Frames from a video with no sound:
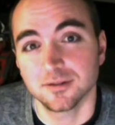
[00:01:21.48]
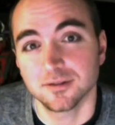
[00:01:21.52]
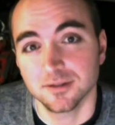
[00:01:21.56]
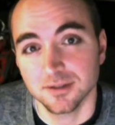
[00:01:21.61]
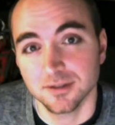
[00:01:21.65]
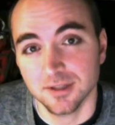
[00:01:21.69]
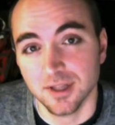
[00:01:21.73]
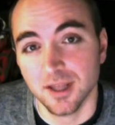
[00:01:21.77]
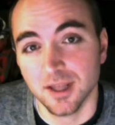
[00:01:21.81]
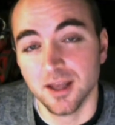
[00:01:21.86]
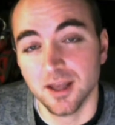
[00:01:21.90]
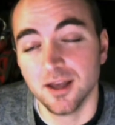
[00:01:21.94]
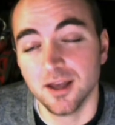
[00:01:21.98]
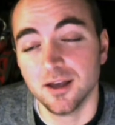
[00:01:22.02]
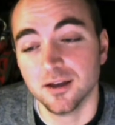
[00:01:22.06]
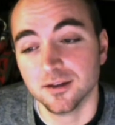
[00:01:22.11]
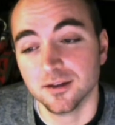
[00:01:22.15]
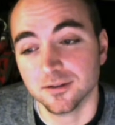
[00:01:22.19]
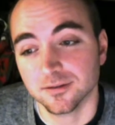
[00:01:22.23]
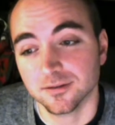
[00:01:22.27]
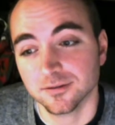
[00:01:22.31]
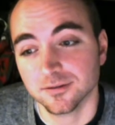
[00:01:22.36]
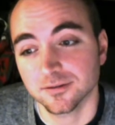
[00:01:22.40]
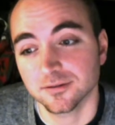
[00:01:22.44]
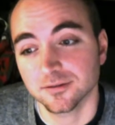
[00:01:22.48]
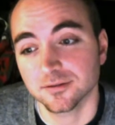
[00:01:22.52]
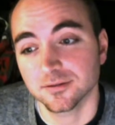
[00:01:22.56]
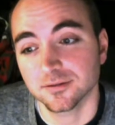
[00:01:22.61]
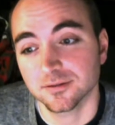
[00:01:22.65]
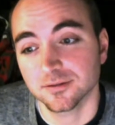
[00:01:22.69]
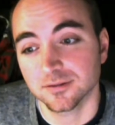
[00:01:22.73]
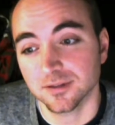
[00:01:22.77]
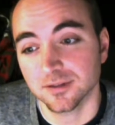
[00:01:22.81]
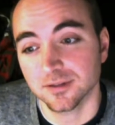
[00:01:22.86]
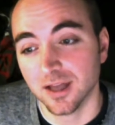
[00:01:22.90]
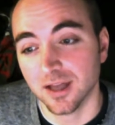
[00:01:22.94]
Yeah,
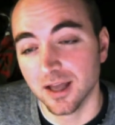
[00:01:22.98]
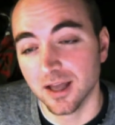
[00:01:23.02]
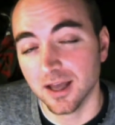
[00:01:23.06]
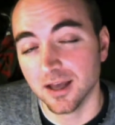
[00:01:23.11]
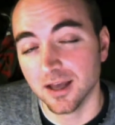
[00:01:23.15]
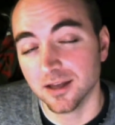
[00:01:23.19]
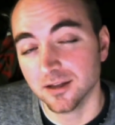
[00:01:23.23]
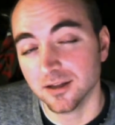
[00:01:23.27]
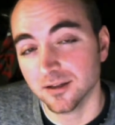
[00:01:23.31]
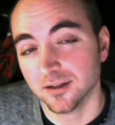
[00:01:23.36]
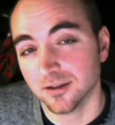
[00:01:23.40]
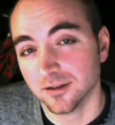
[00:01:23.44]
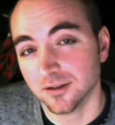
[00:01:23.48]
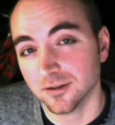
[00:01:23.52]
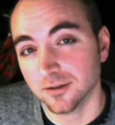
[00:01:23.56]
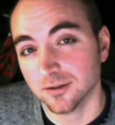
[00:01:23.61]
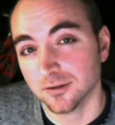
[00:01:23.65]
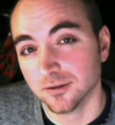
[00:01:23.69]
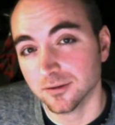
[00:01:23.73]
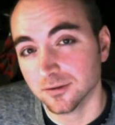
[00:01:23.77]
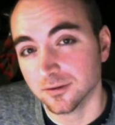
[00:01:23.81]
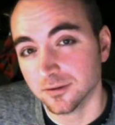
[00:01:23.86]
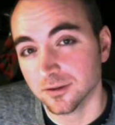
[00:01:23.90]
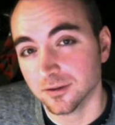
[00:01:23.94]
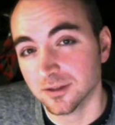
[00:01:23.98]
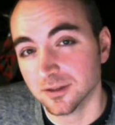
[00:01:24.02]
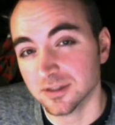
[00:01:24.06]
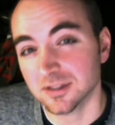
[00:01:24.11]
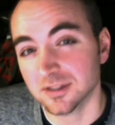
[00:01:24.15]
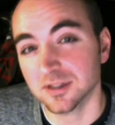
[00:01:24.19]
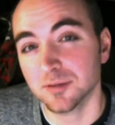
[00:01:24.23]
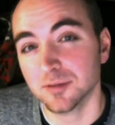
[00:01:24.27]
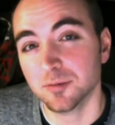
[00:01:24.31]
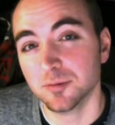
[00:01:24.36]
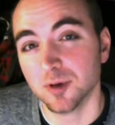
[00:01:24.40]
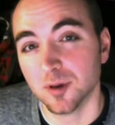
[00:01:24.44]
I had a
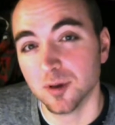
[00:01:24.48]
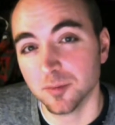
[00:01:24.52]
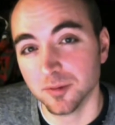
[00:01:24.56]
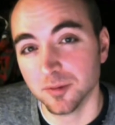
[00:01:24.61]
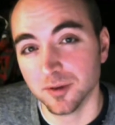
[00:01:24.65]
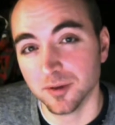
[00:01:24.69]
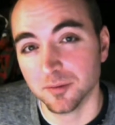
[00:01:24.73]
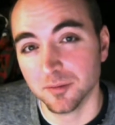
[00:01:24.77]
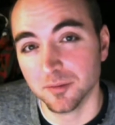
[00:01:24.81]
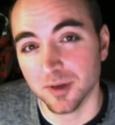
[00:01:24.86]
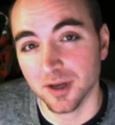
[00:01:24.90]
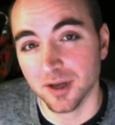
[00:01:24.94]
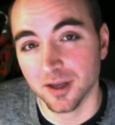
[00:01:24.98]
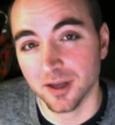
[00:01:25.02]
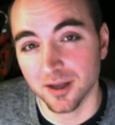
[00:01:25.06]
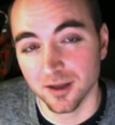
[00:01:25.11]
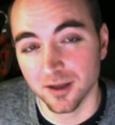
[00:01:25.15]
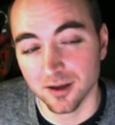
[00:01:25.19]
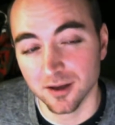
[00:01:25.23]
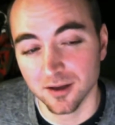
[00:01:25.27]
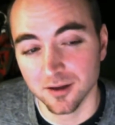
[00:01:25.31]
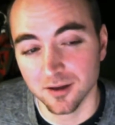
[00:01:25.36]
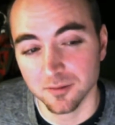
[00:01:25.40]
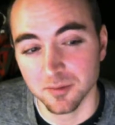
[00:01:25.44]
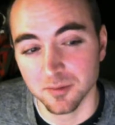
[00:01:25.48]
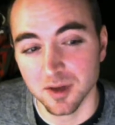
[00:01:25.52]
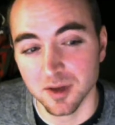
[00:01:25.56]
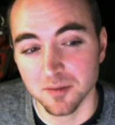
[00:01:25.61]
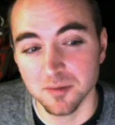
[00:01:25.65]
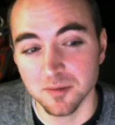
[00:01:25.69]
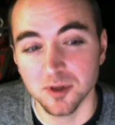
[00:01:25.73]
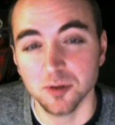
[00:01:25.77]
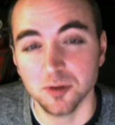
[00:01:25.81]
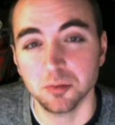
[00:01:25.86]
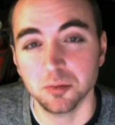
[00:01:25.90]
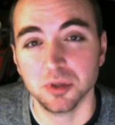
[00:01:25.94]
slip up in my my
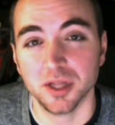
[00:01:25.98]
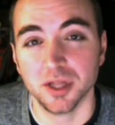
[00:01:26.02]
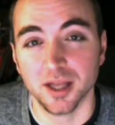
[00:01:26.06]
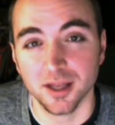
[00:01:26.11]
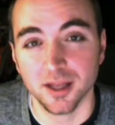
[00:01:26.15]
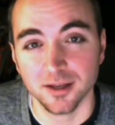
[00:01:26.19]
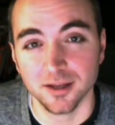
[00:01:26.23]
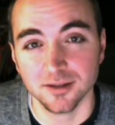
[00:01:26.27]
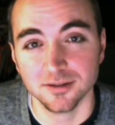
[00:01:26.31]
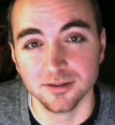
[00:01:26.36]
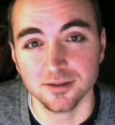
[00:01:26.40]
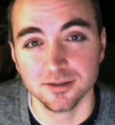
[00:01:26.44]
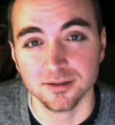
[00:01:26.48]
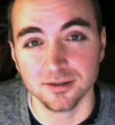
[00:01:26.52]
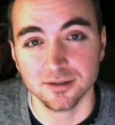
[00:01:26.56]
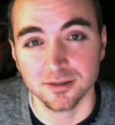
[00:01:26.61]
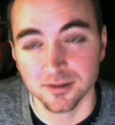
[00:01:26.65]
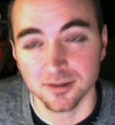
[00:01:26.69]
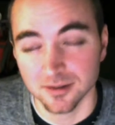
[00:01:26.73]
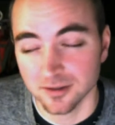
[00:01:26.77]
meal plans.